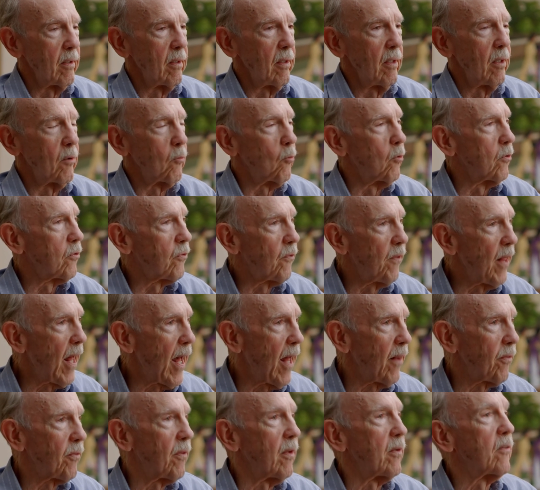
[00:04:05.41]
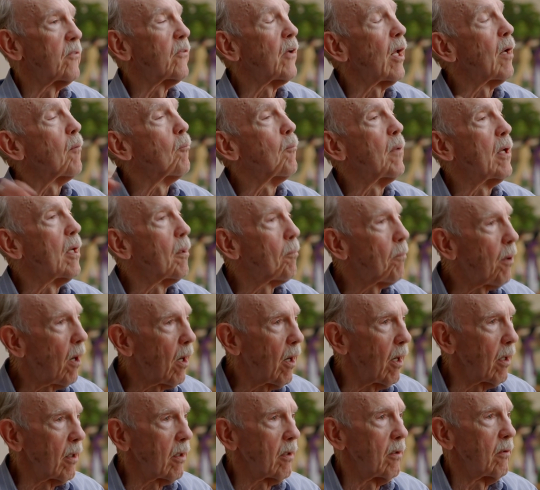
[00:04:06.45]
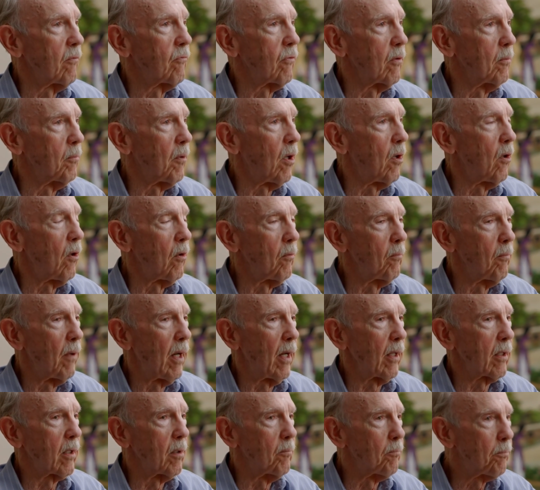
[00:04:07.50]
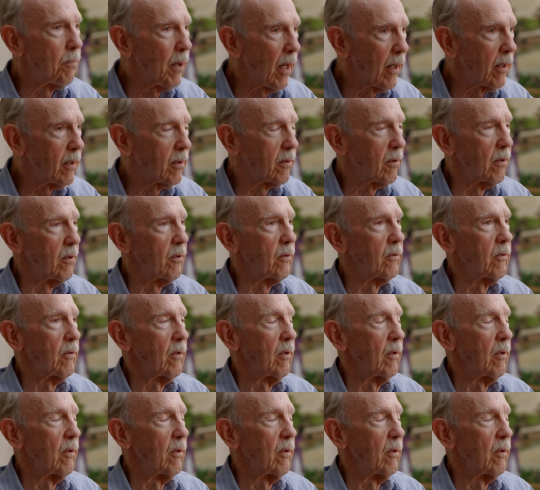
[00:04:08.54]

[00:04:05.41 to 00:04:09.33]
It was that set me apart from all of my competitors.